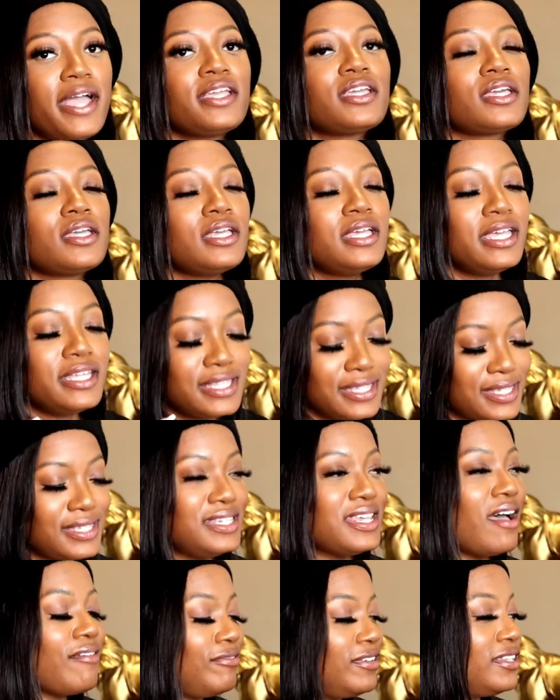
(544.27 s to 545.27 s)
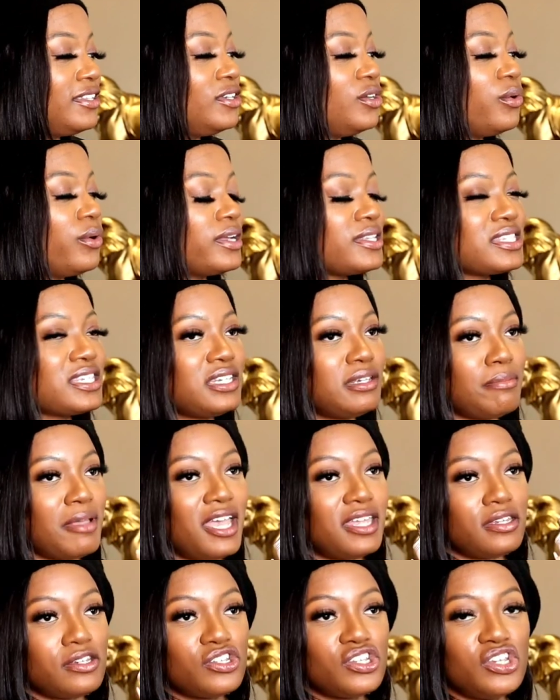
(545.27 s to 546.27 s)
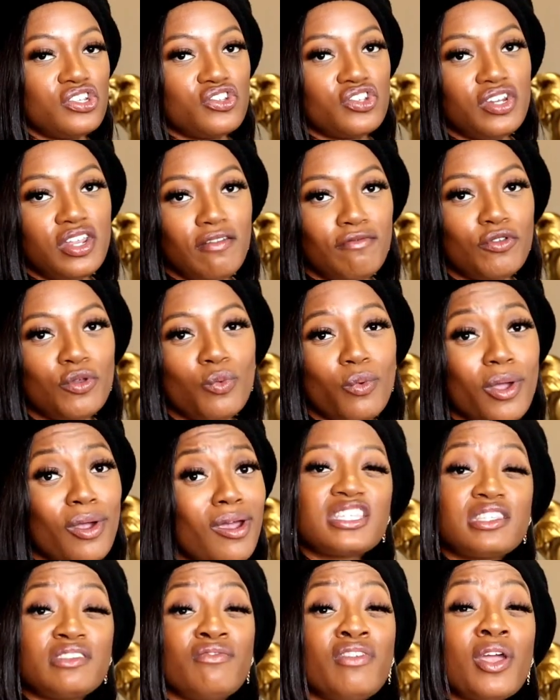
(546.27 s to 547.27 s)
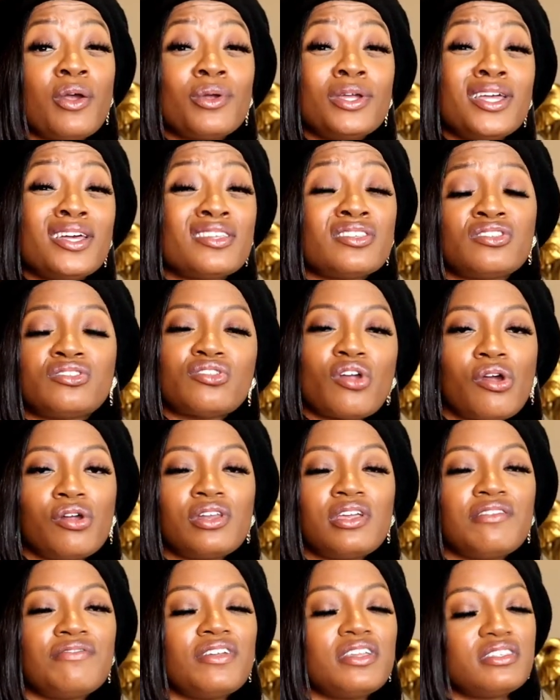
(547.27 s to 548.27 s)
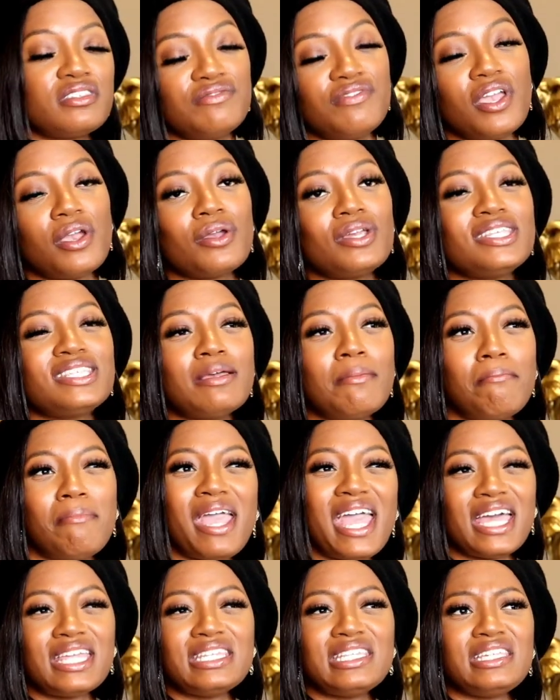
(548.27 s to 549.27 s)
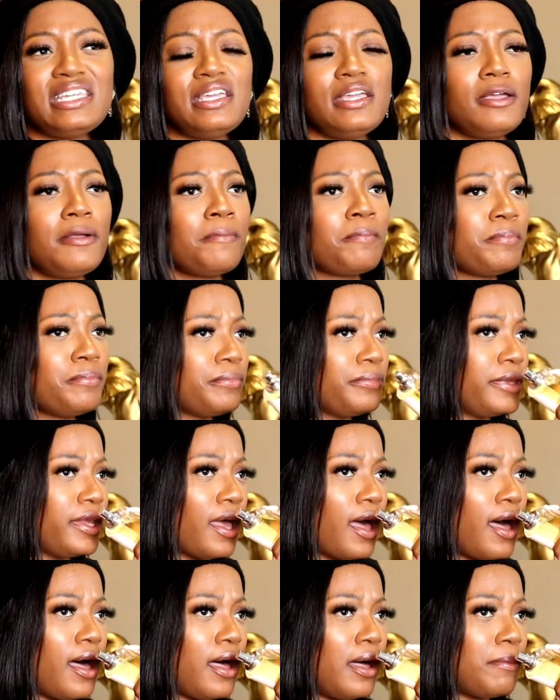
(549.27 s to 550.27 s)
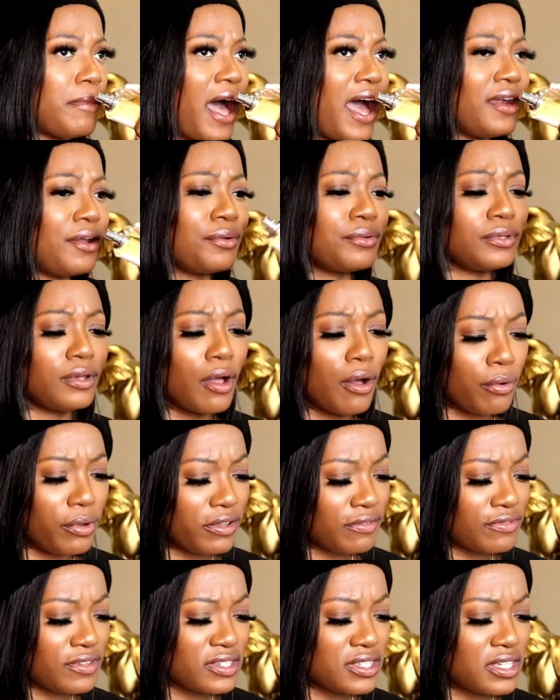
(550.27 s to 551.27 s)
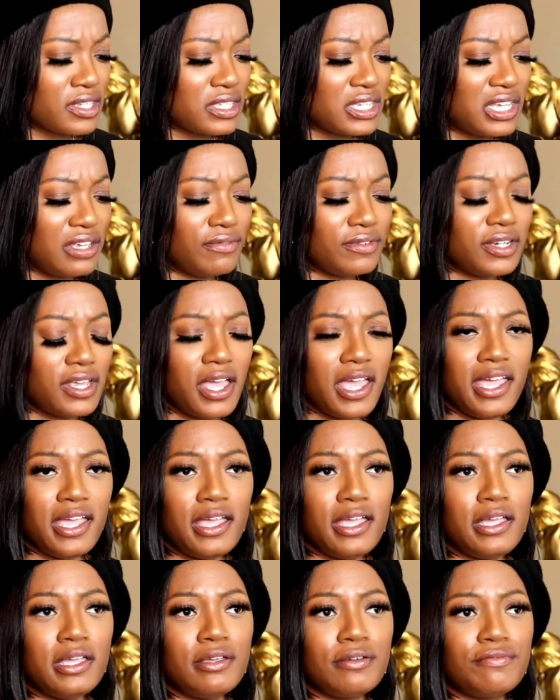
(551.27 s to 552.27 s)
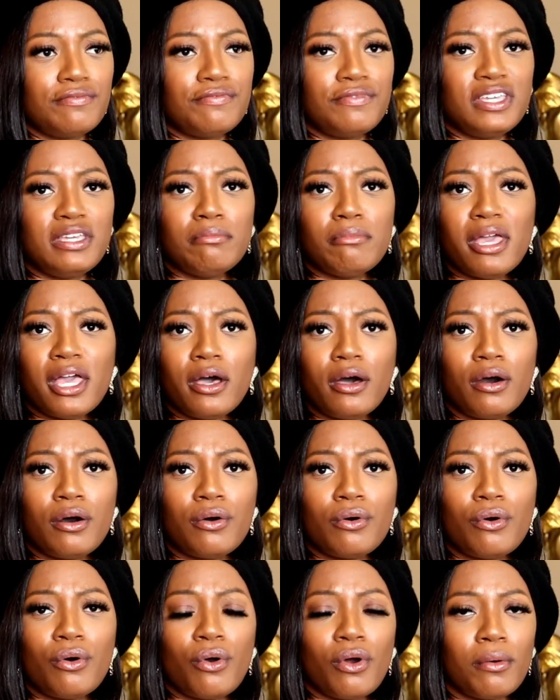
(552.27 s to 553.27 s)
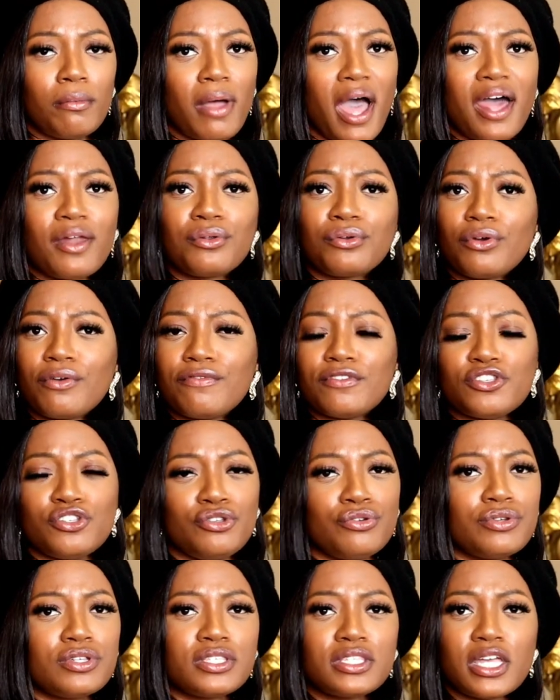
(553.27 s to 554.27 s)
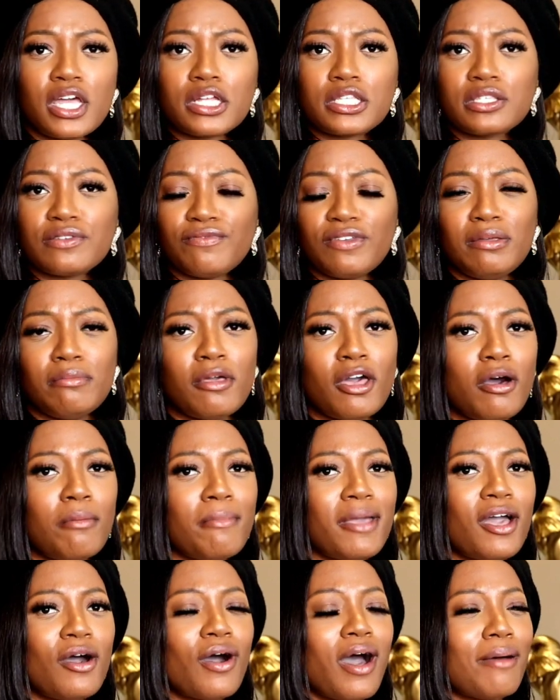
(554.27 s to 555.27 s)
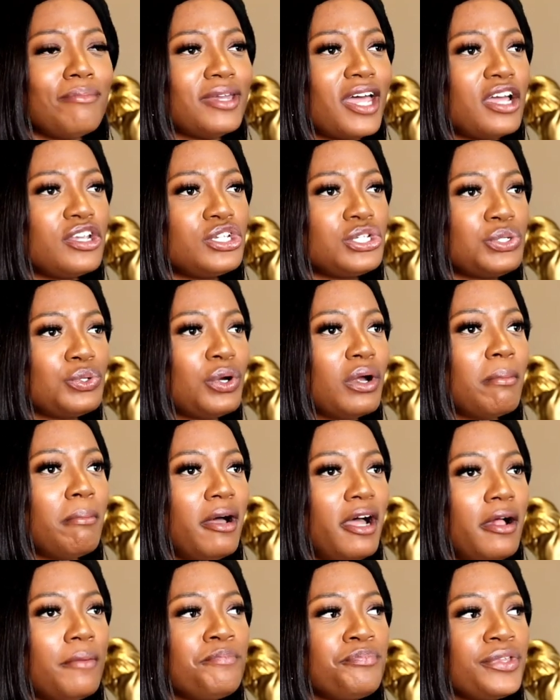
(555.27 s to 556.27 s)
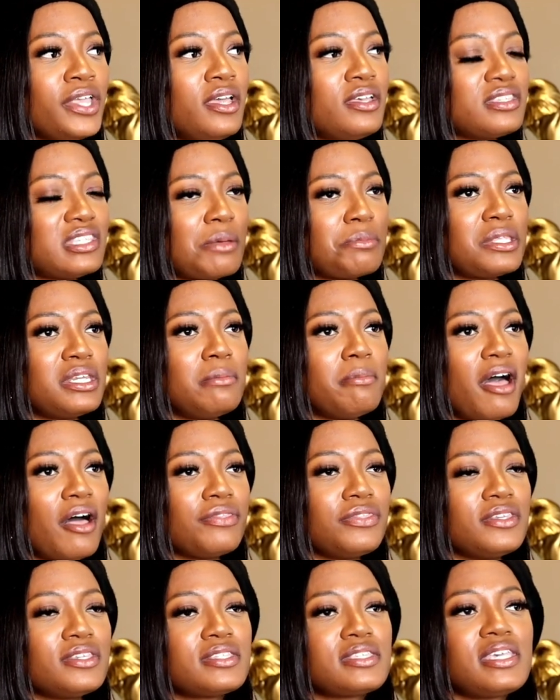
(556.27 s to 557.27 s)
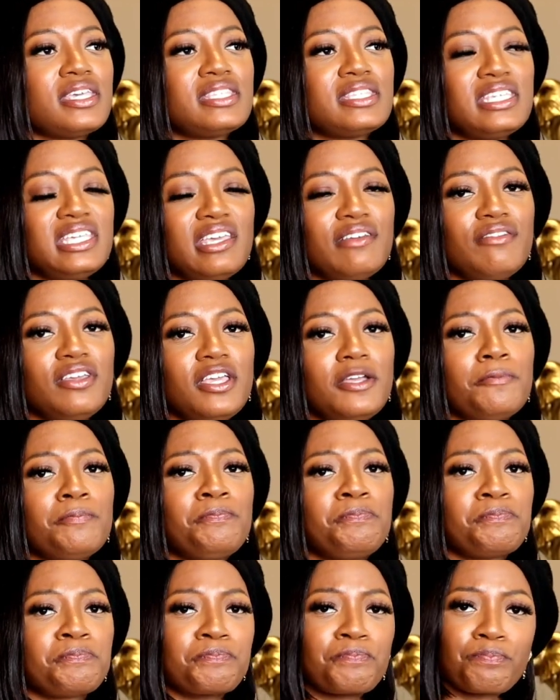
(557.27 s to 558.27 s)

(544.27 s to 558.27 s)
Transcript: Like, it's definitely going to demand attention if you wear it. It's very assertive, it's very demanding. I don't know if this is even a female, or I don't know if it's unisex, female, male, I'm not sure, but something about this is giving